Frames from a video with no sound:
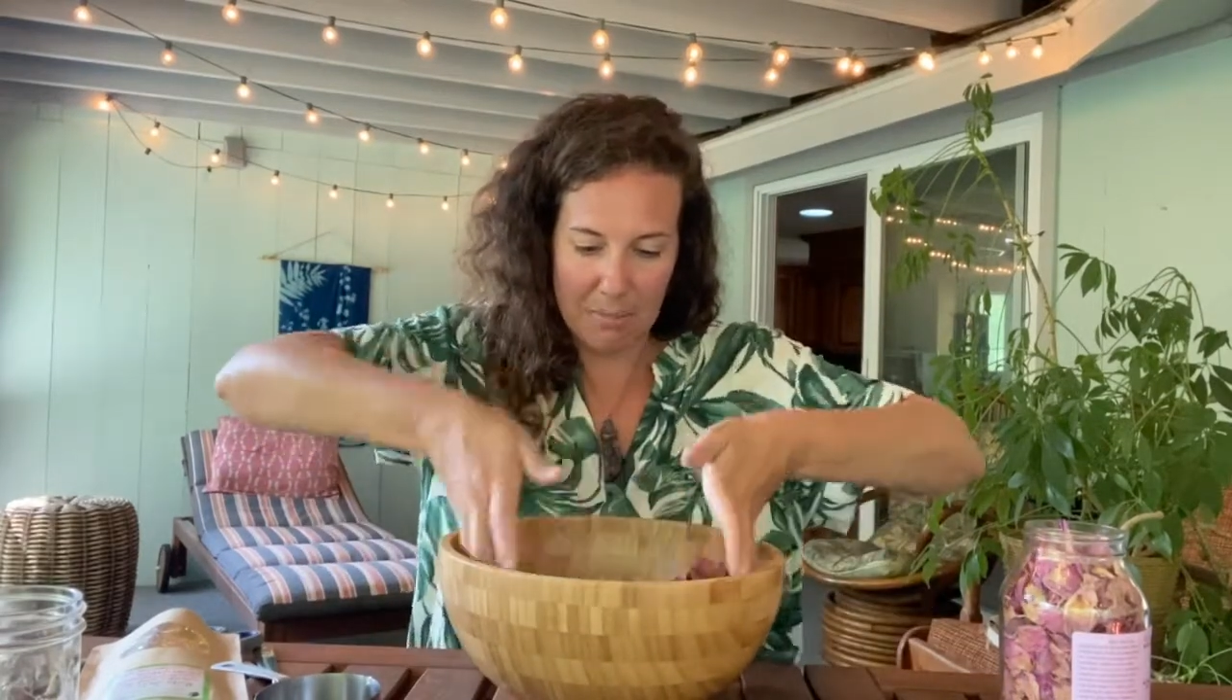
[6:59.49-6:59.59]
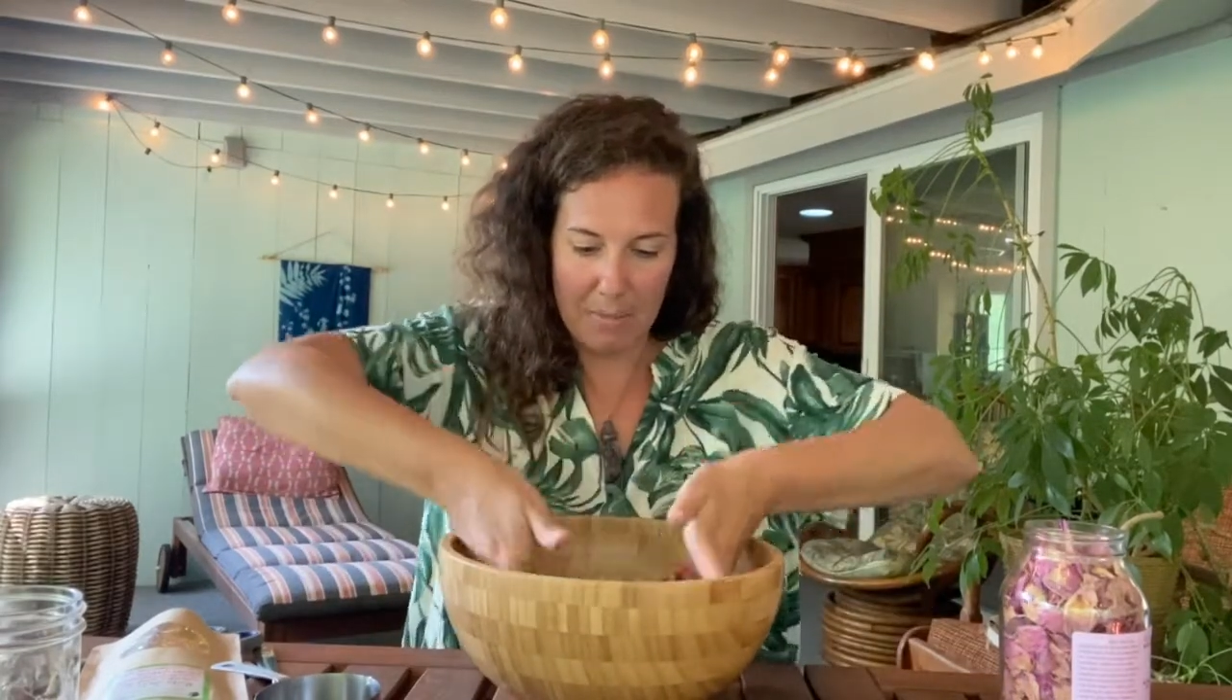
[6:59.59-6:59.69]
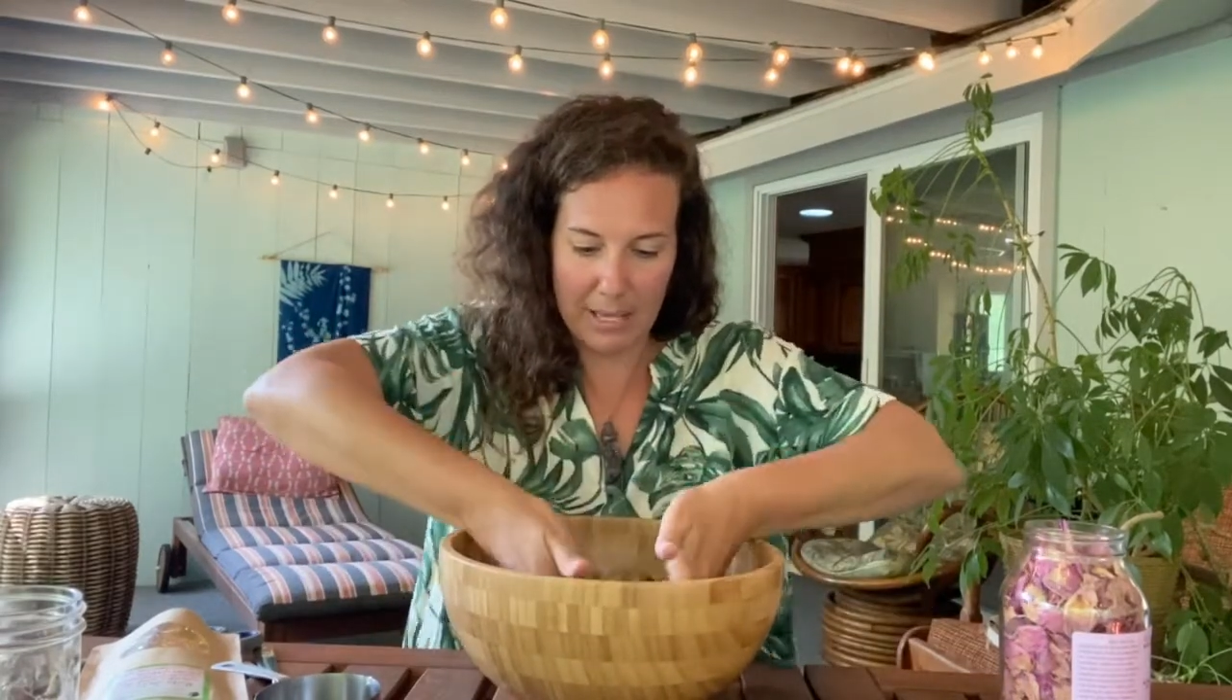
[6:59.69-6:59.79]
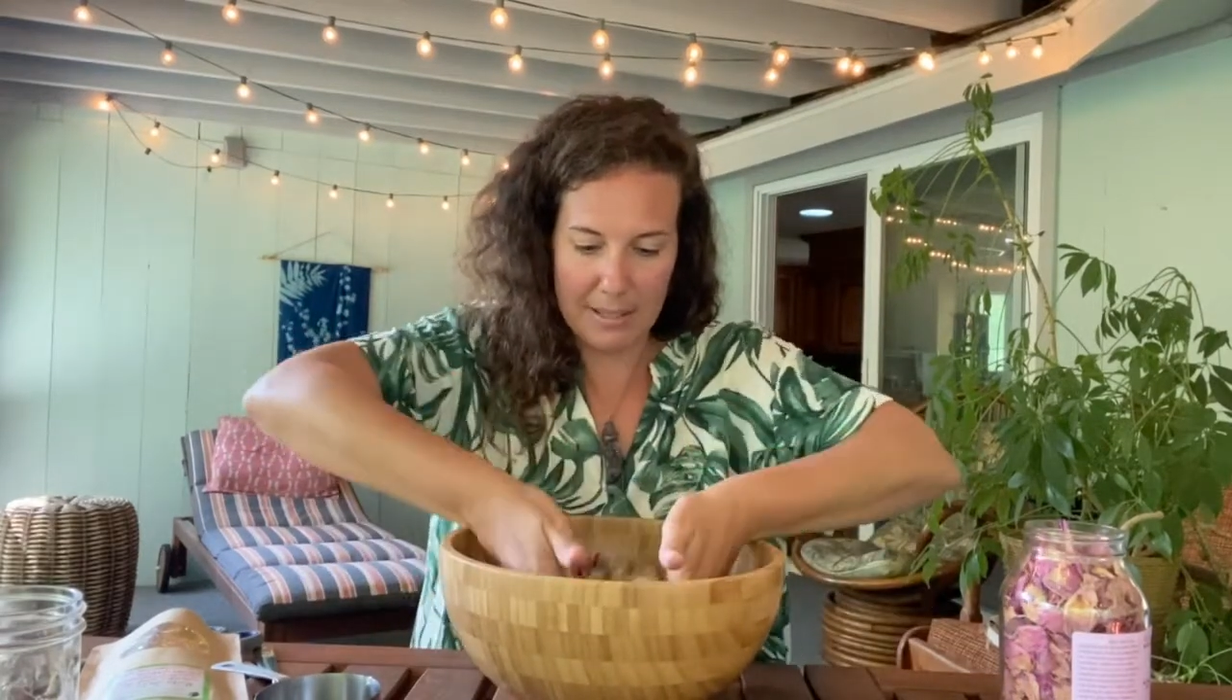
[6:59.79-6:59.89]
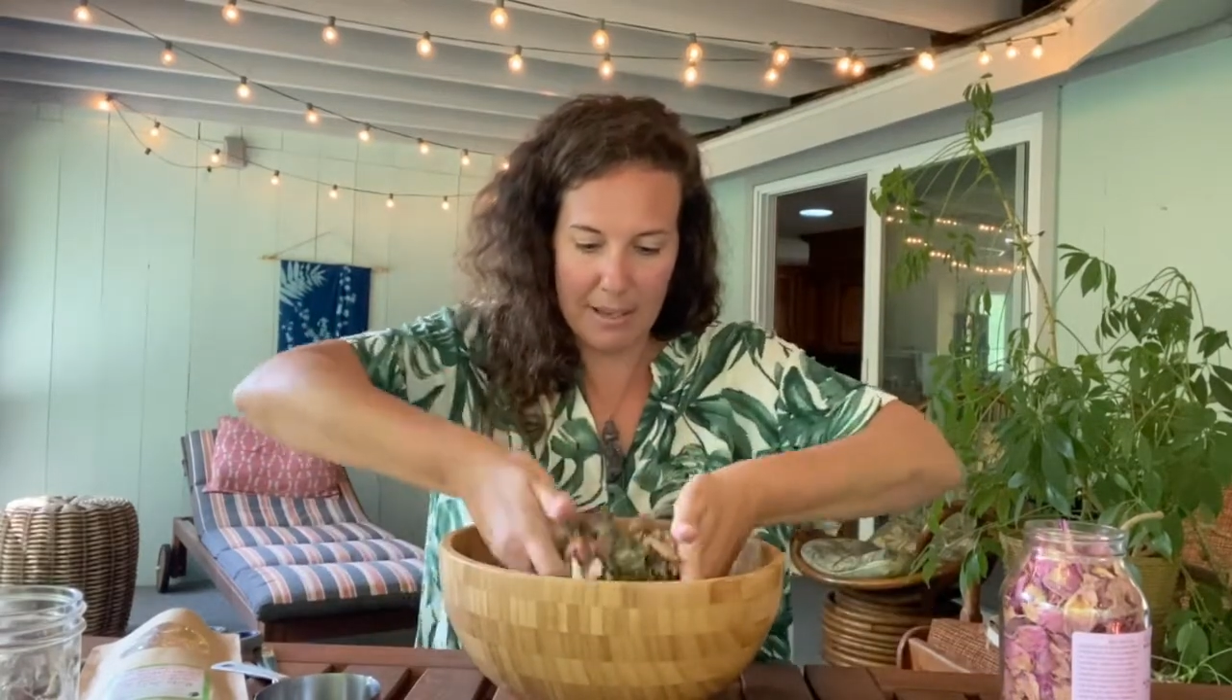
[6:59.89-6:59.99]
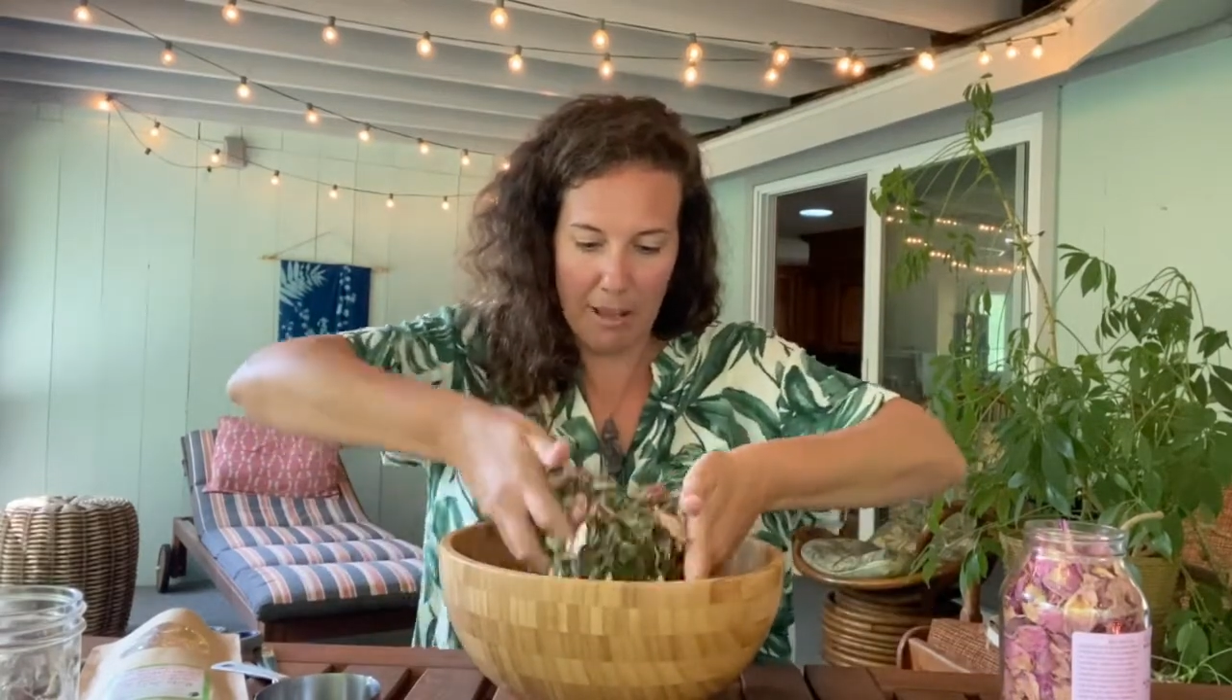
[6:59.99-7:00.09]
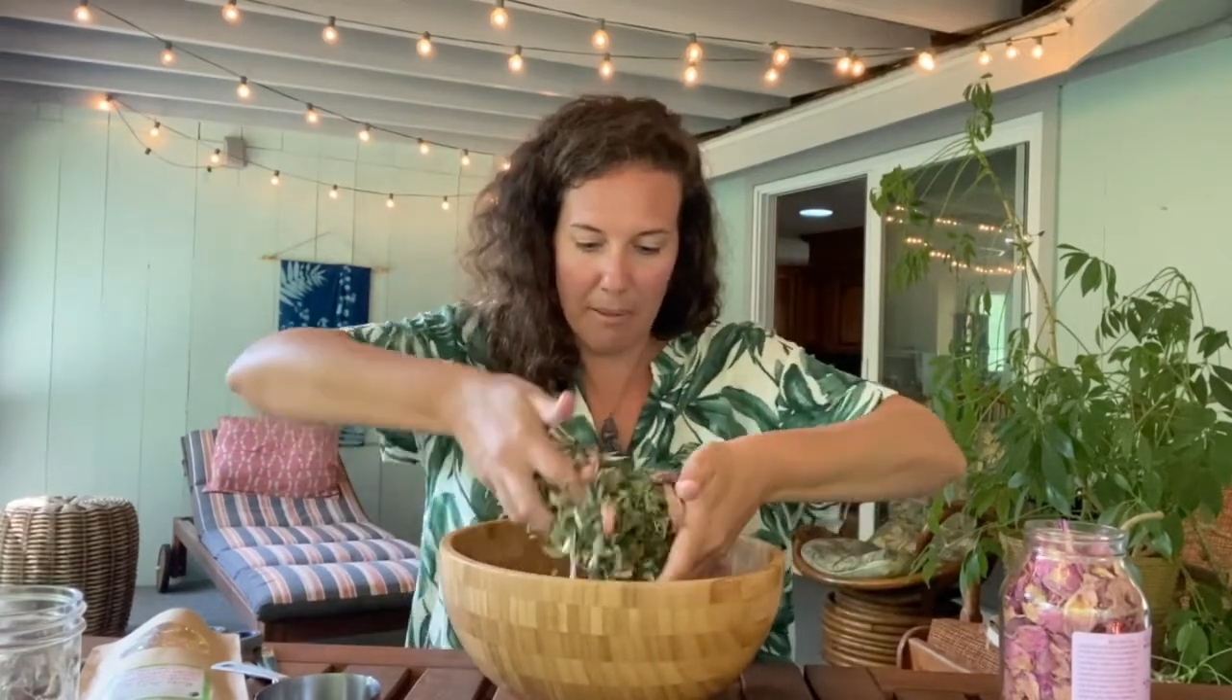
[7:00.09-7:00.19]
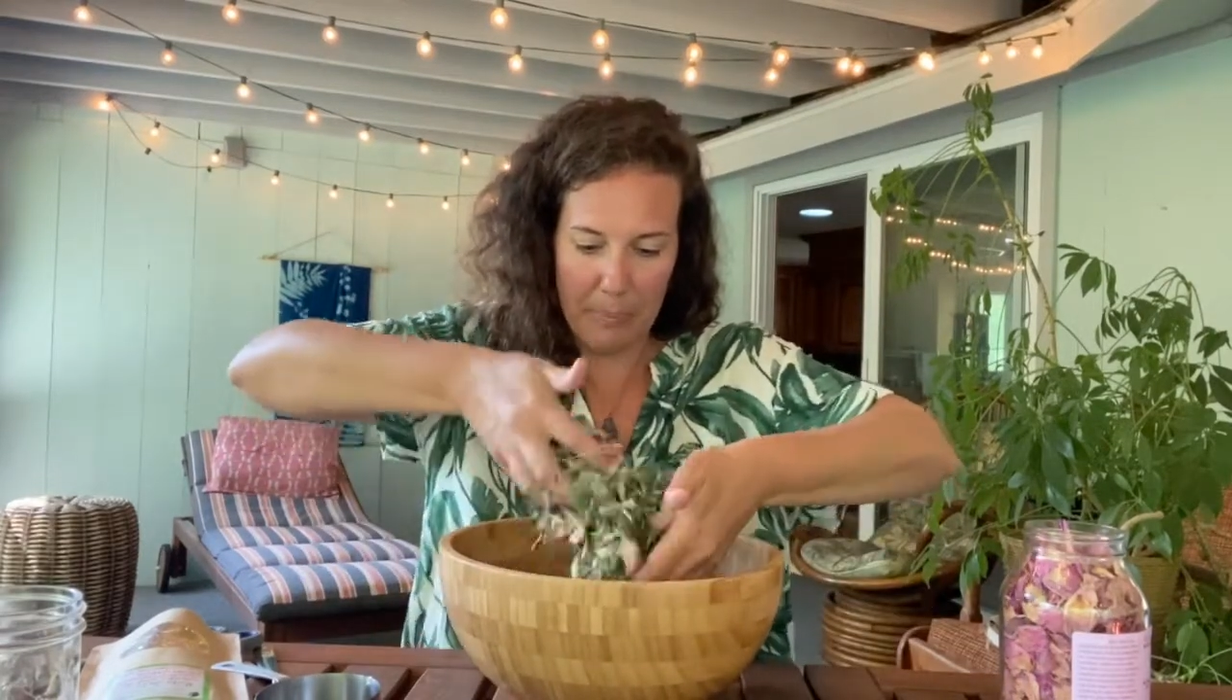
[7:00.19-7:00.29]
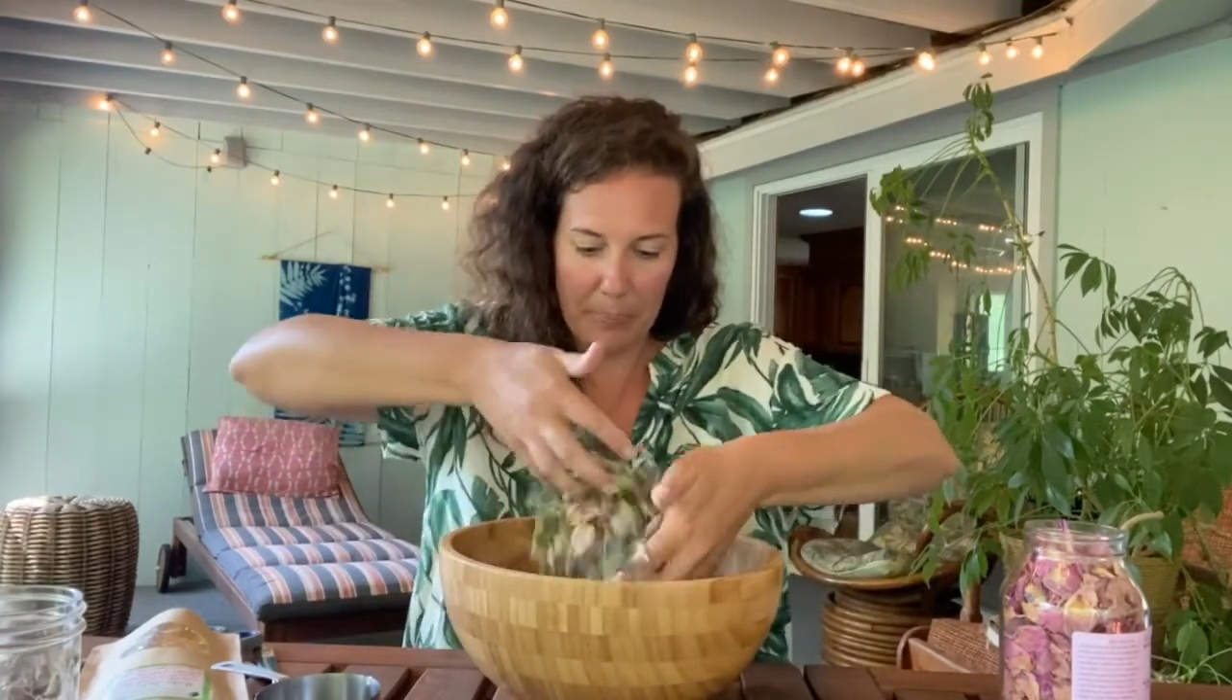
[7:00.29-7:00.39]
mix it up.